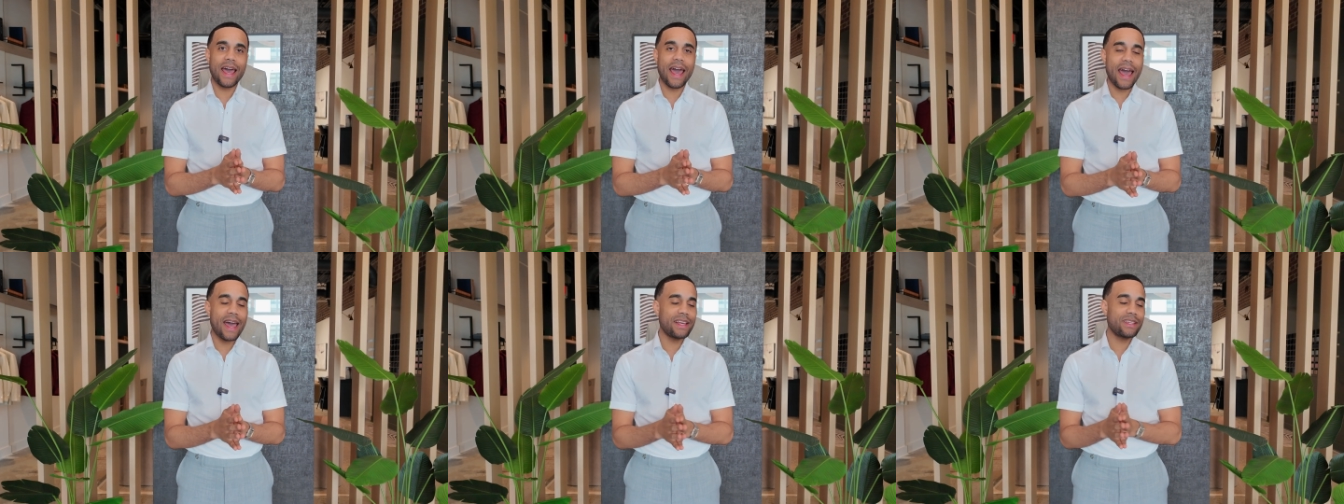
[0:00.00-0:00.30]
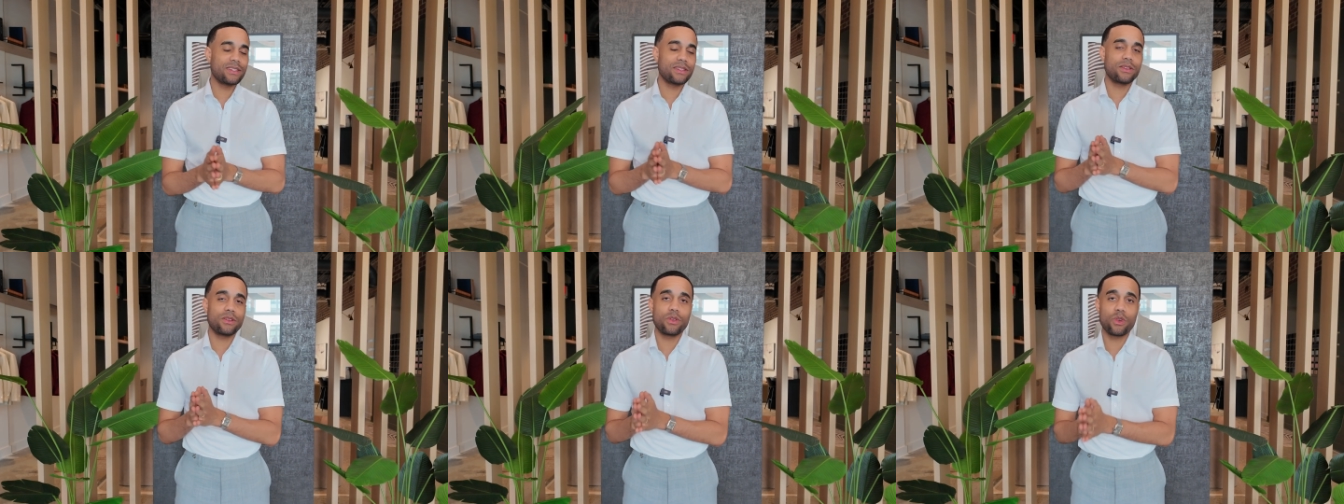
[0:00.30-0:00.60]

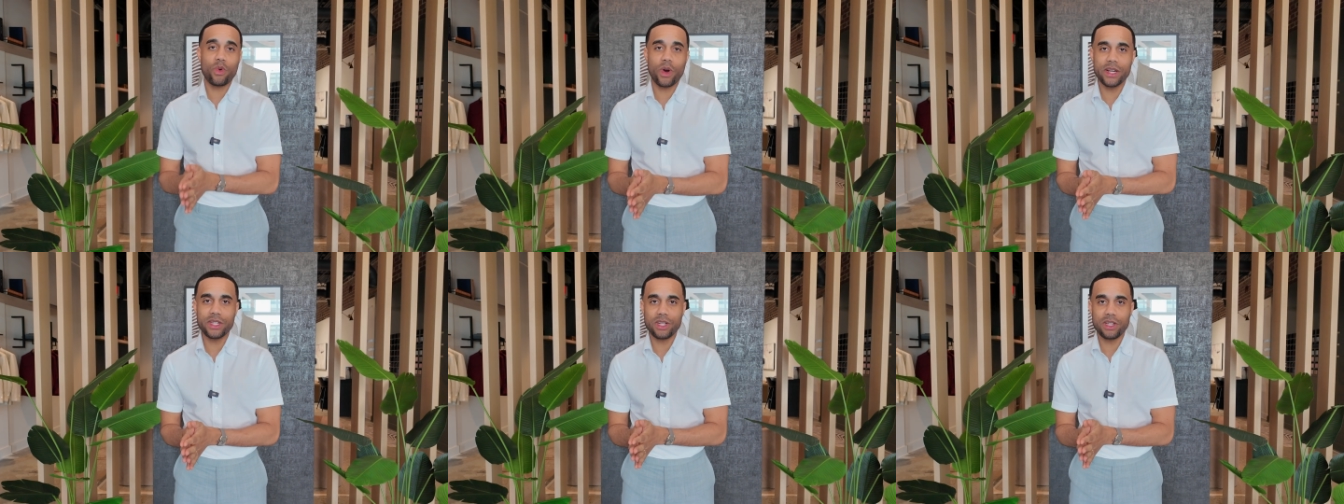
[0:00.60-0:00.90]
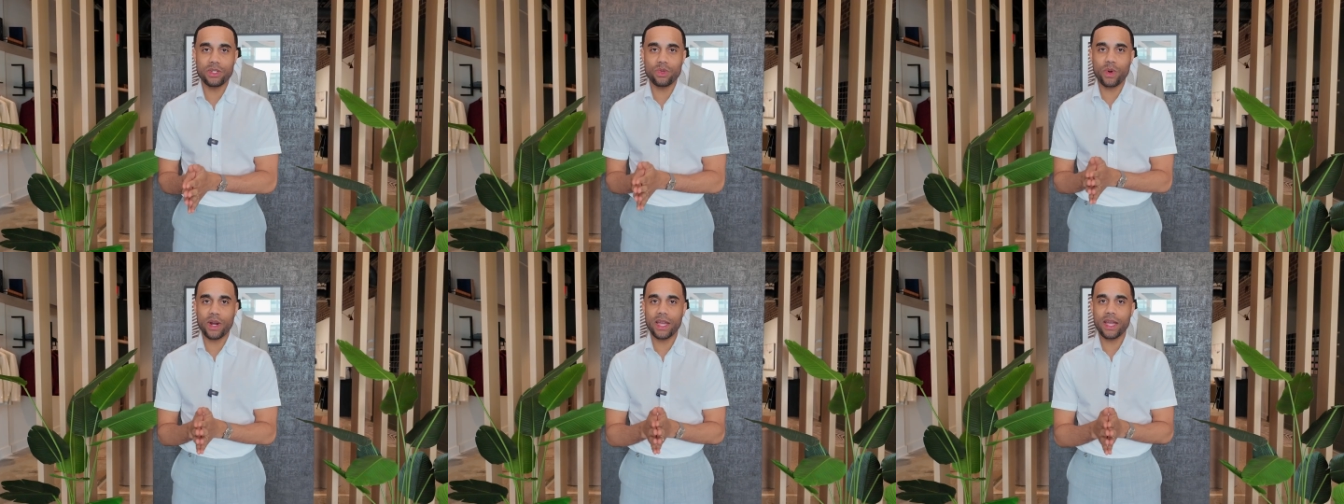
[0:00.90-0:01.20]
asked
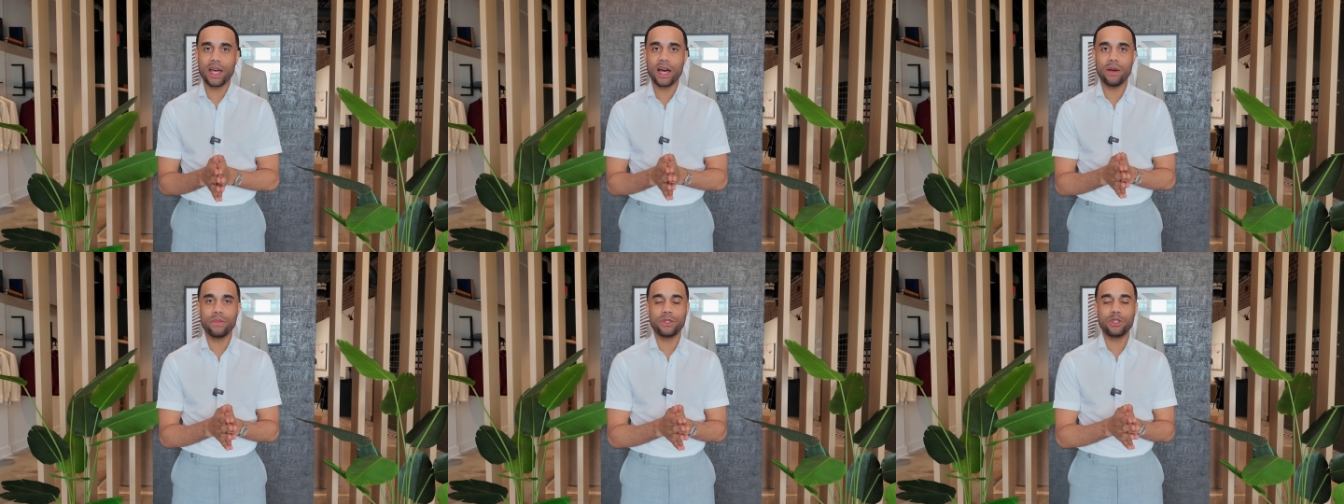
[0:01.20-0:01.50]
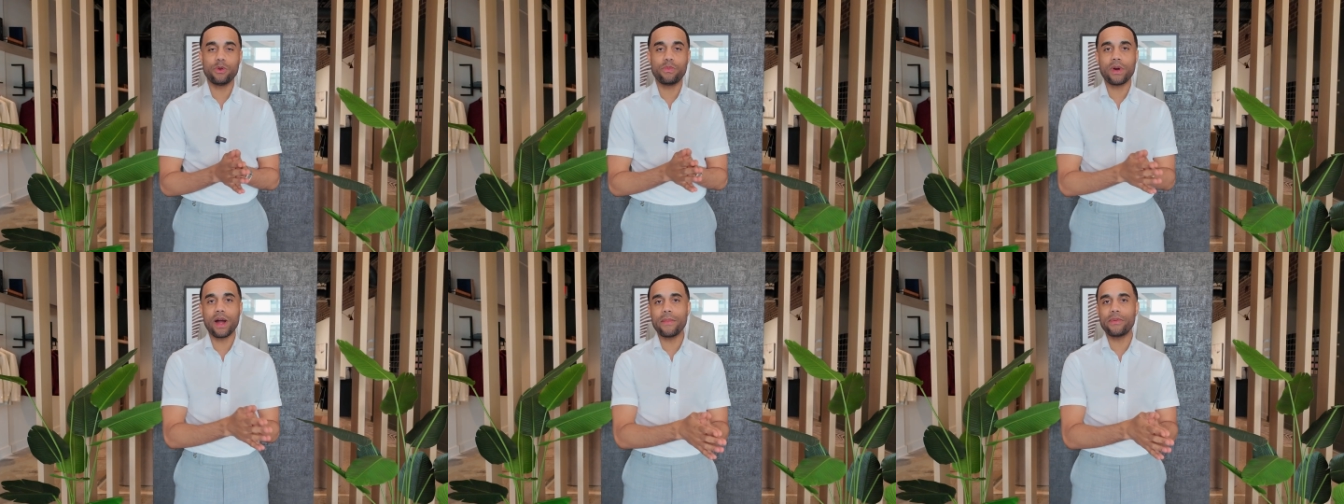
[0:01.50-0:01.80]
questions when it comes
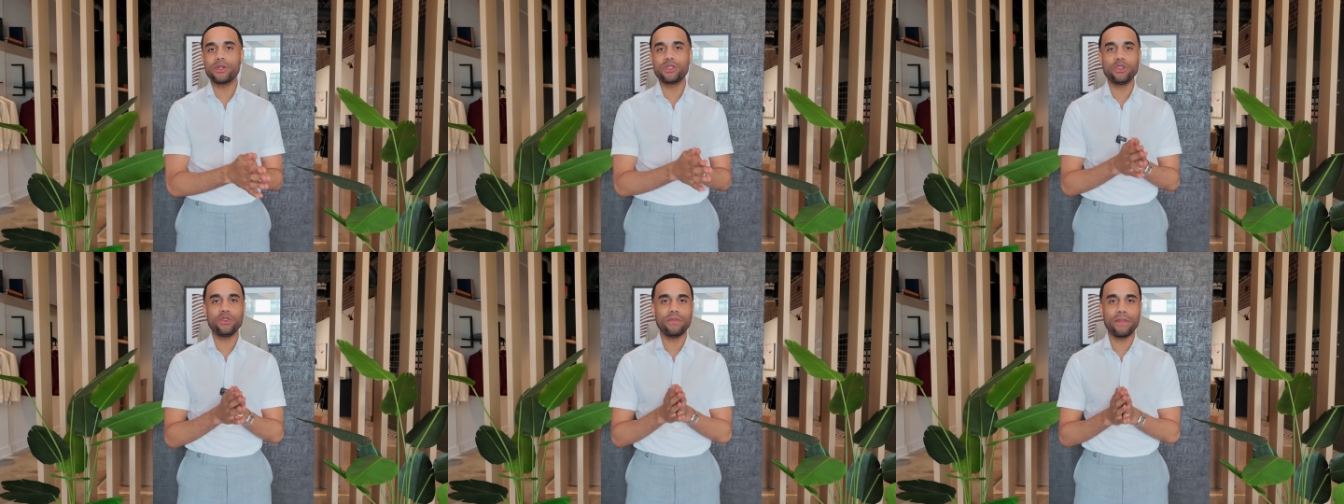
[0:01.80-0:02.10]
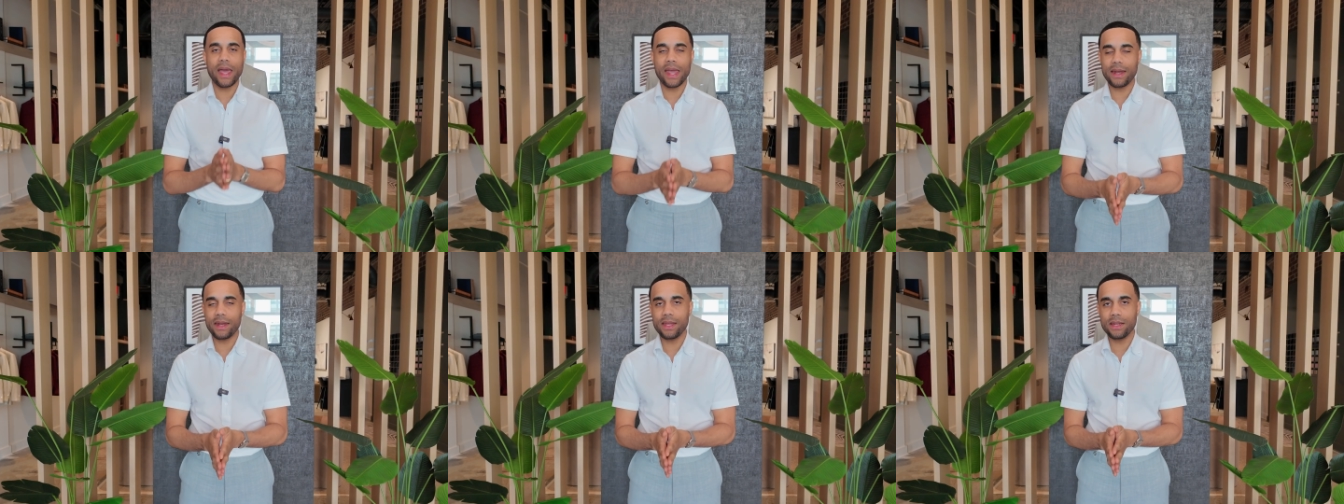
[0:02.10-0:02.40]
to proper suit
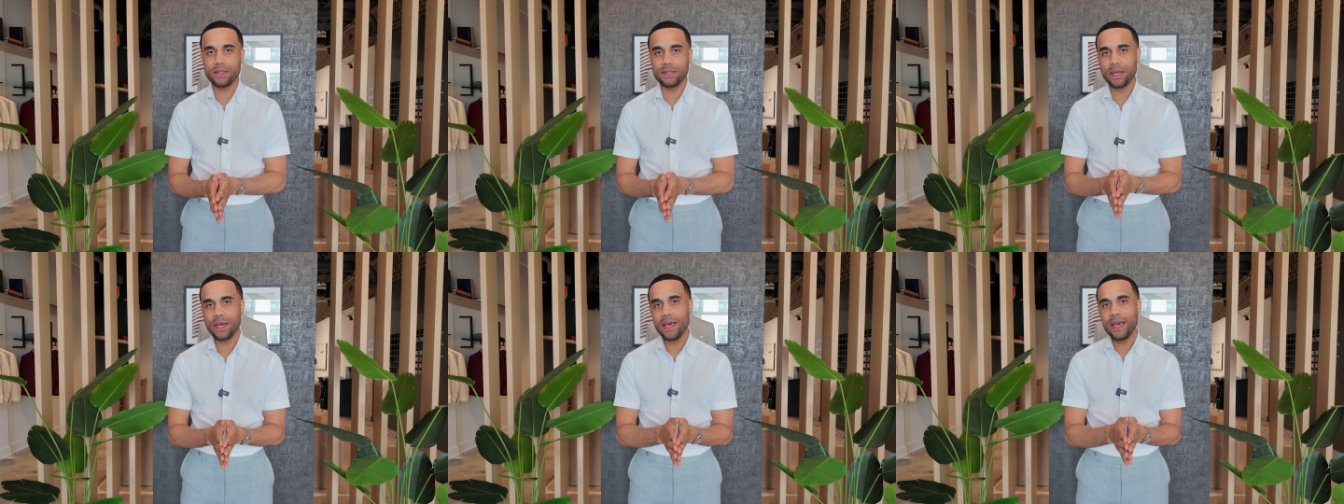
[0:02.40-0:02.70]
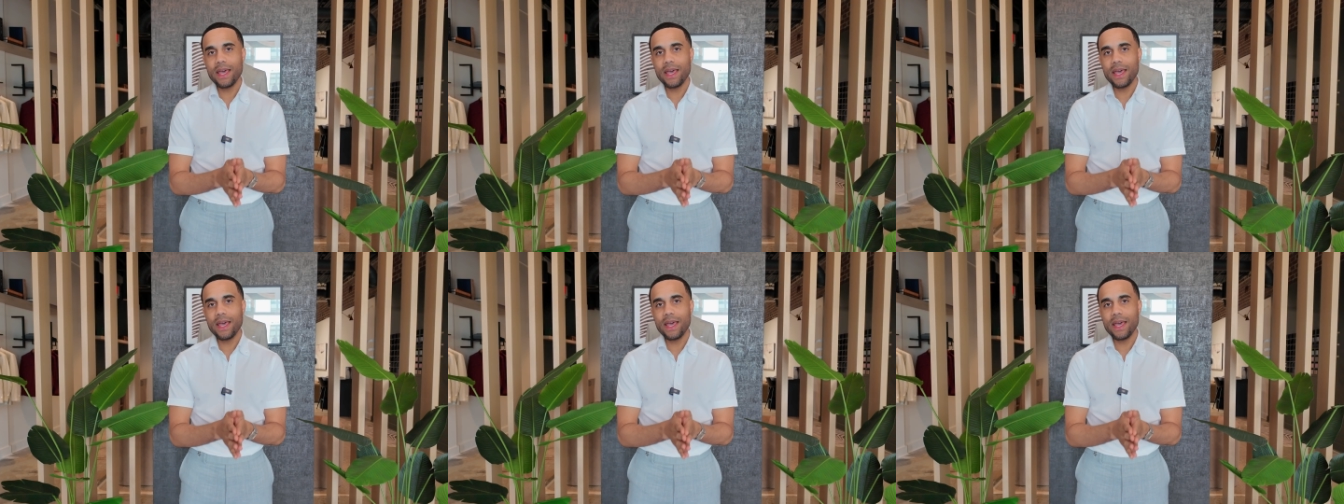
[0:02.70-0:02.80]
maintenance,